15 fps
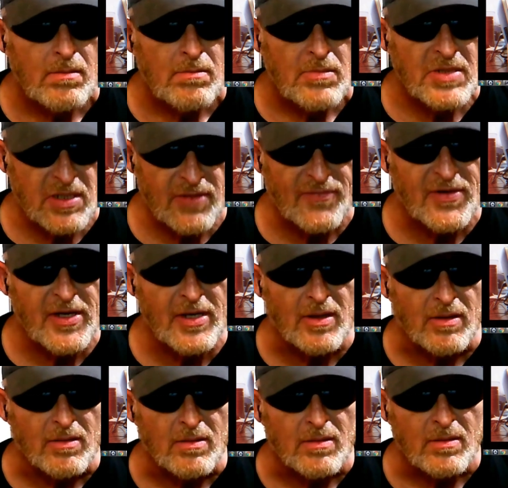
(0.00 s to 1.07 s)
Mister
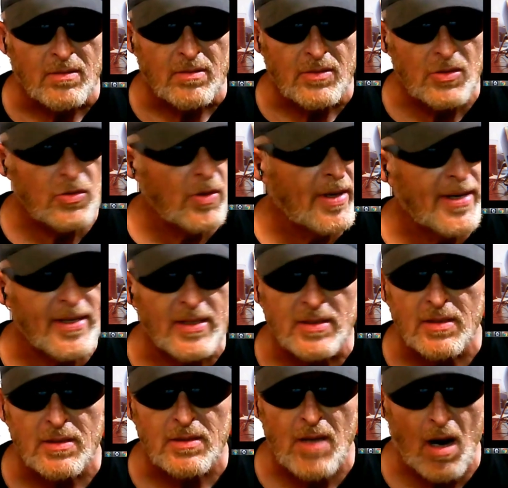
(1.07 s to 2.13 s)
DeVille, Nu
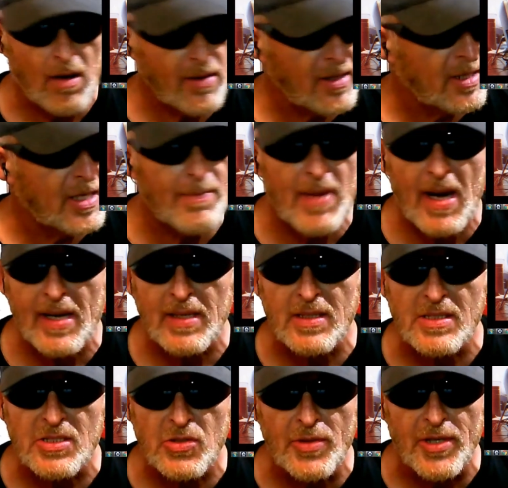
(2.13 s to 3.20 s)
Age. Y'all need to get back in
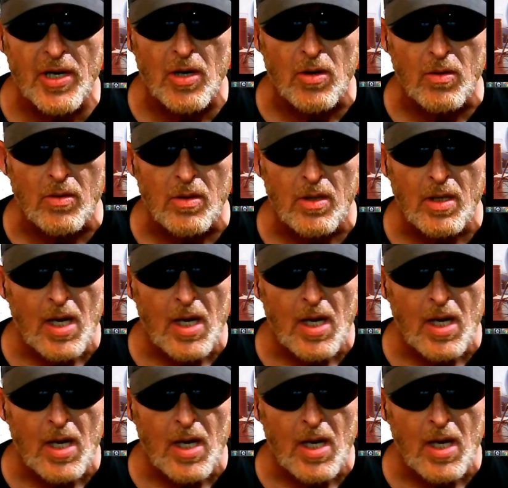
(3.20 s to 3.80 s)
the studio.